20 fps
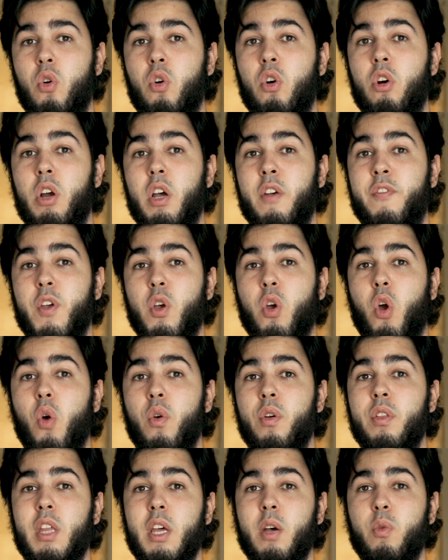or if you're
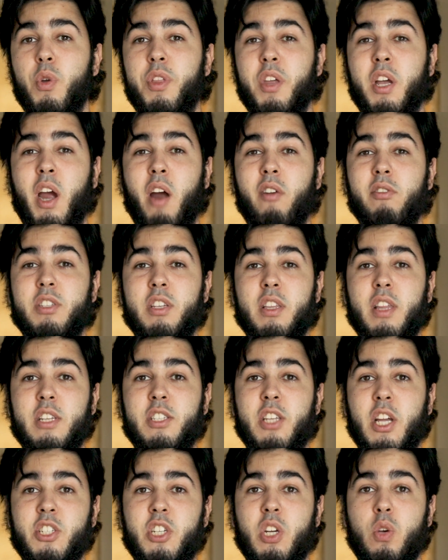going there with a currency
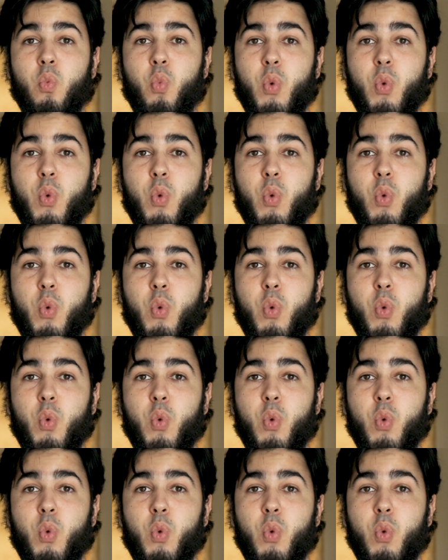that's actually